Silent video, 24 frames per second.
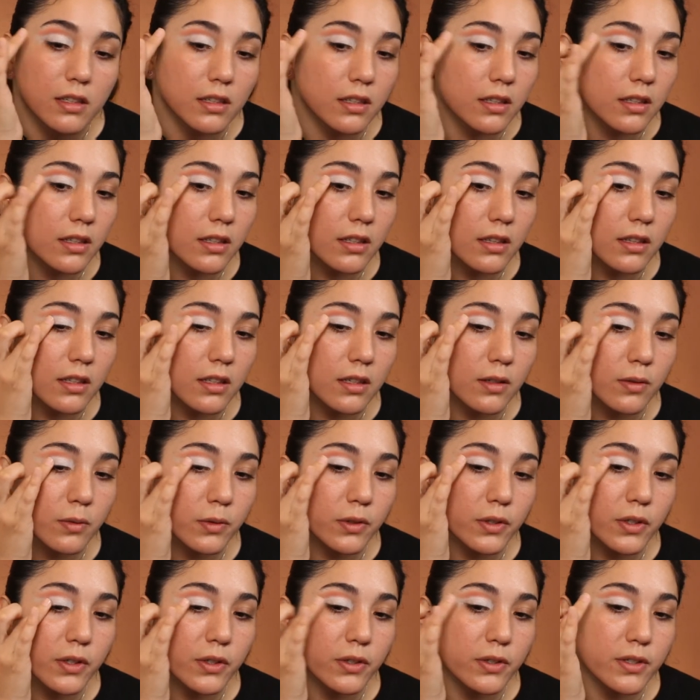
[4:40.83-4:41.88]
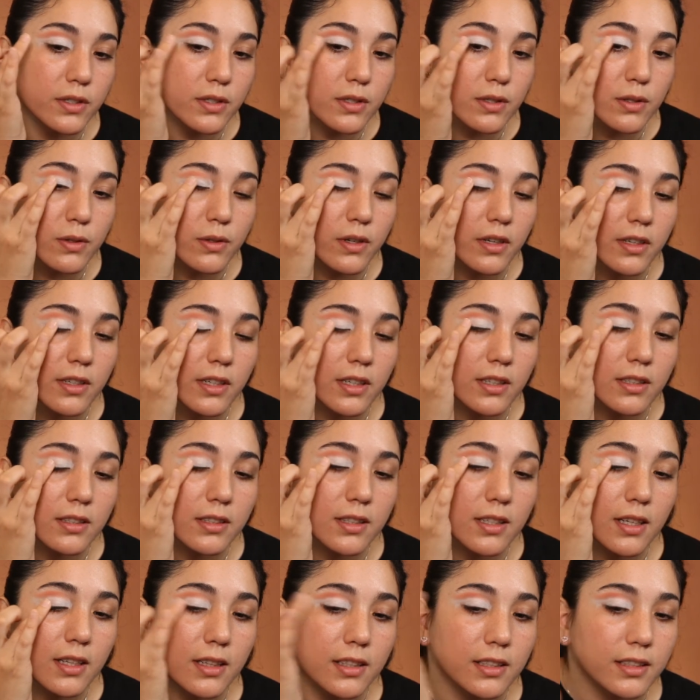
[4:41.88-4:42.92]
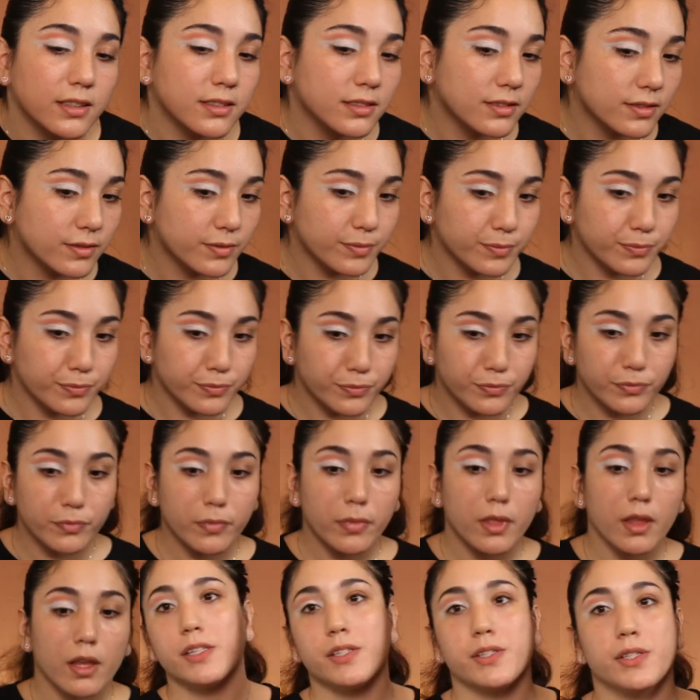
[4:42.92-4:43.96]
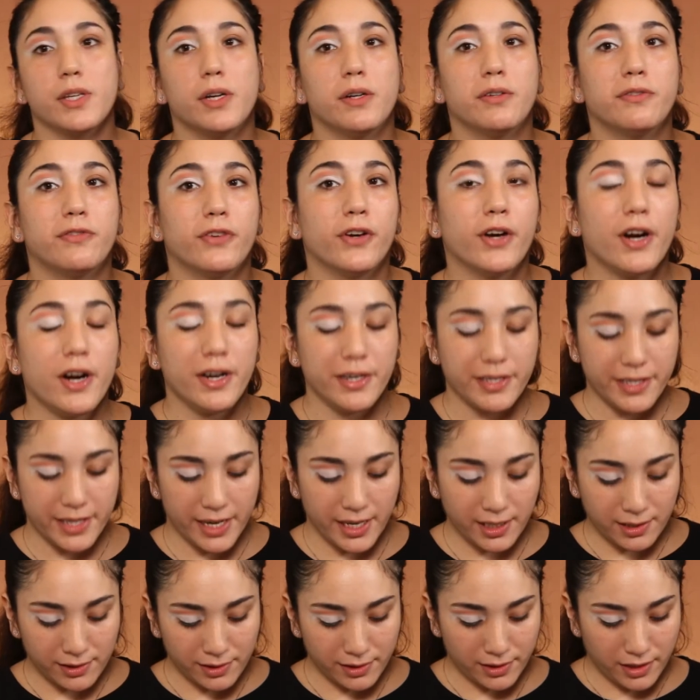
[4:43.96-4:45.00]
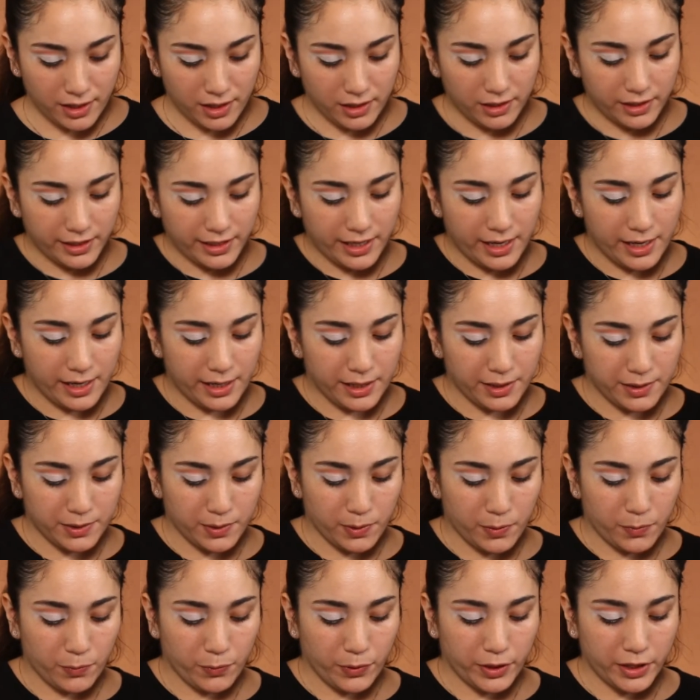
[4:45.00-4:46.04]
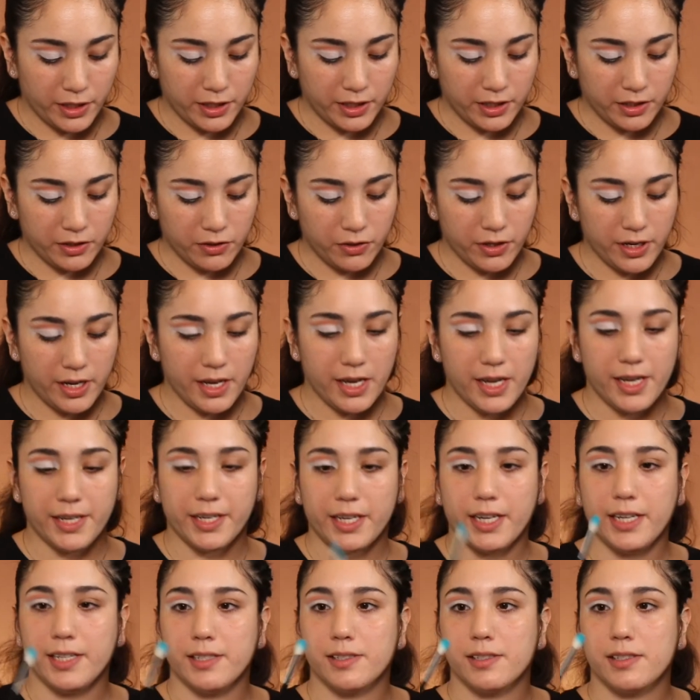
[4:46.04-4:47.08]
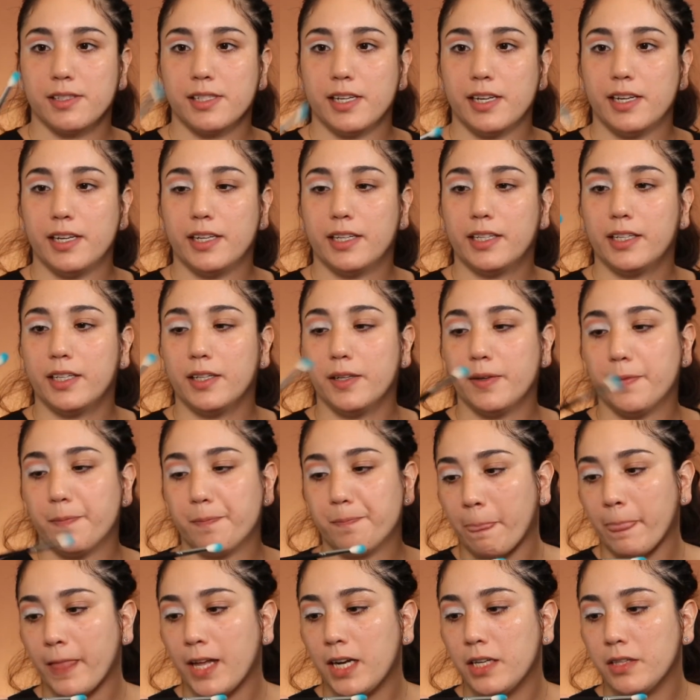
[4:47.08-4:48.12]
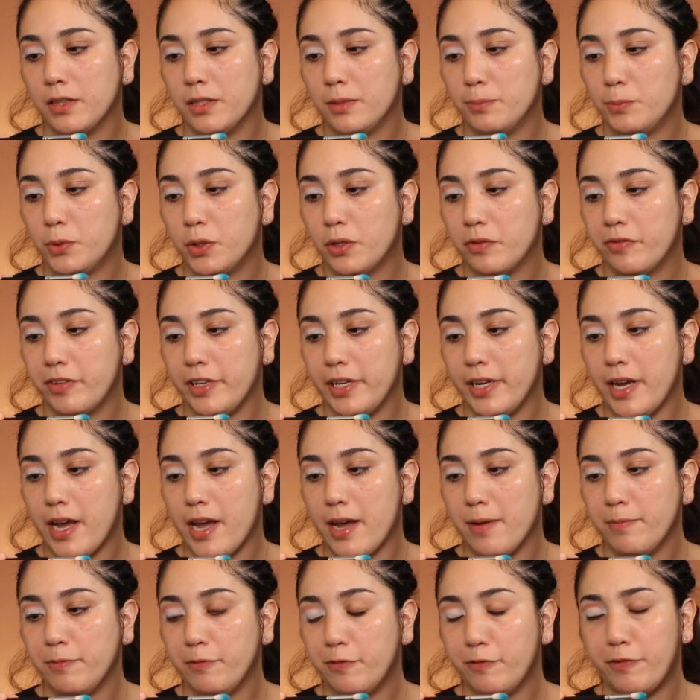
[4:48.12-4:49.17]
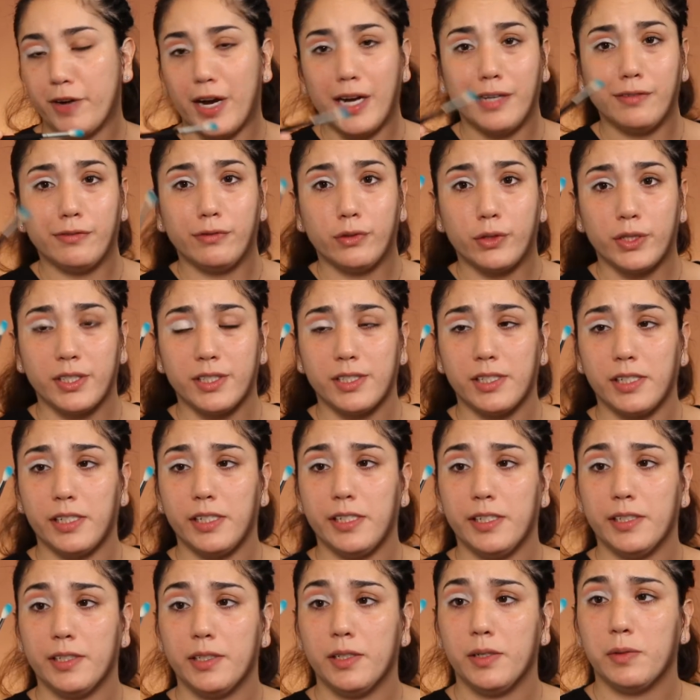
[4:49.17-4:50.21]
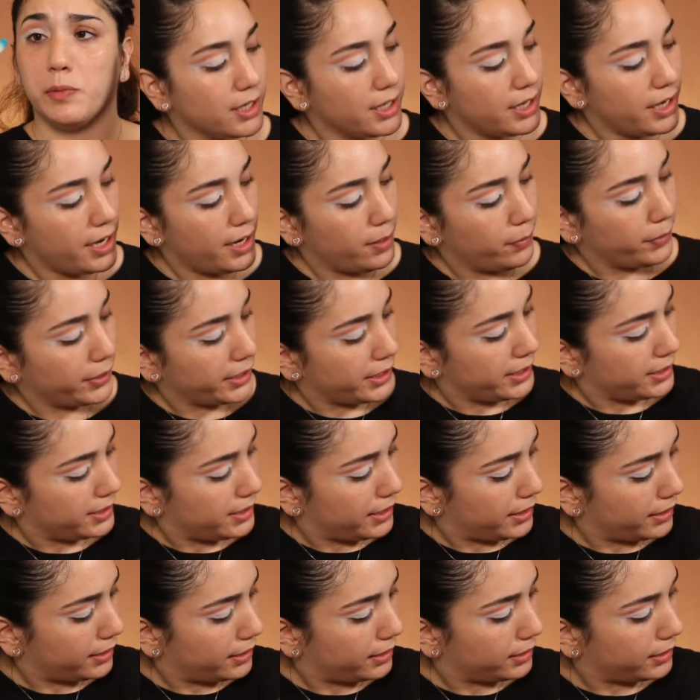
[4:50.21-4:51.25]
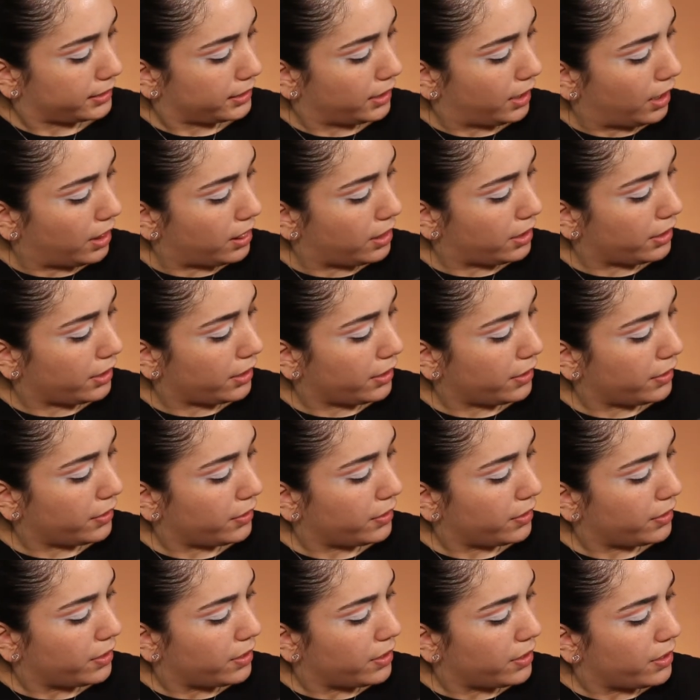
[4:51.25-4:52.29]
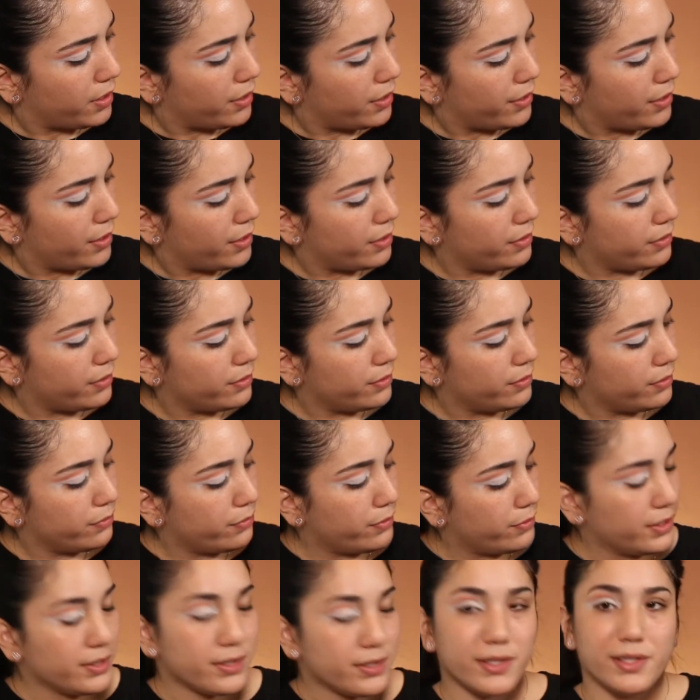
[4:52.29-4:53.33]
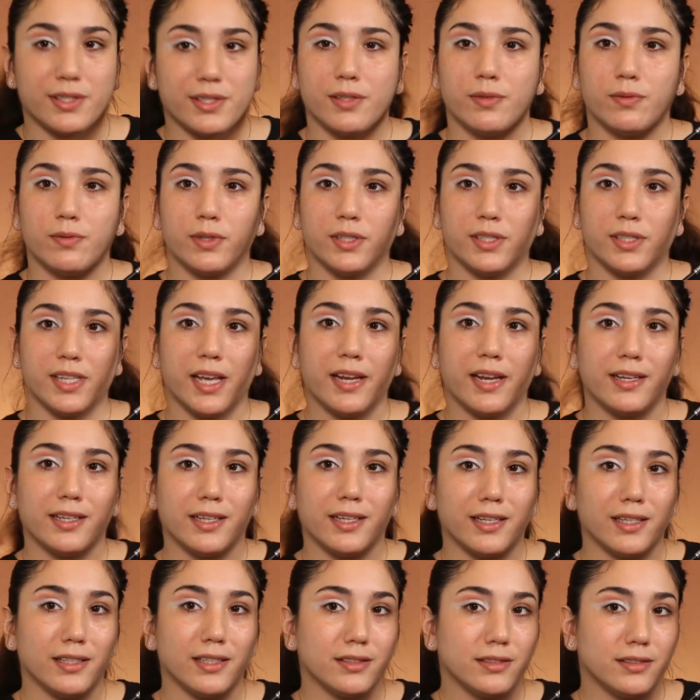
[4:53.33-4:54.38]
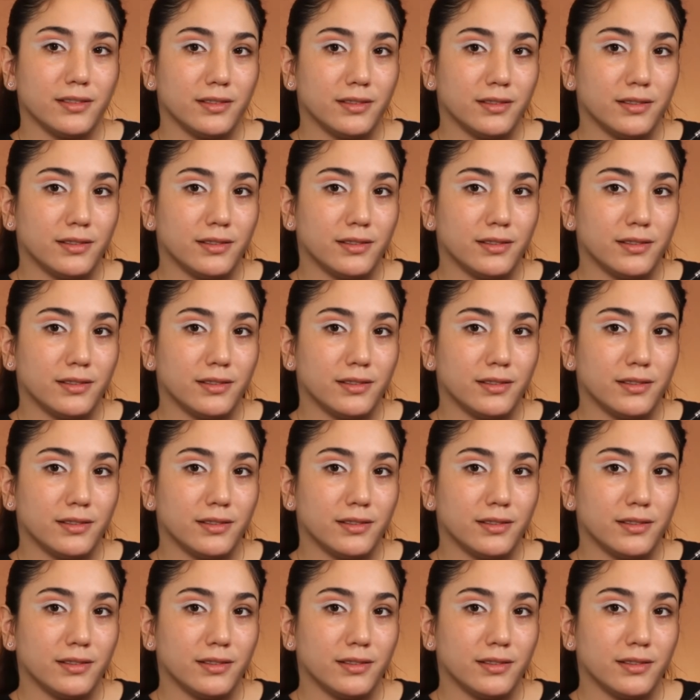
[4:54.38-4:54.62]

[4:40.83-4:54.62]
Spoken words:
and then we'll go into our next color. So for our next color, guys, we're gonna go ahead and take the Morphe M514, and we're gonna take the color Rasengan.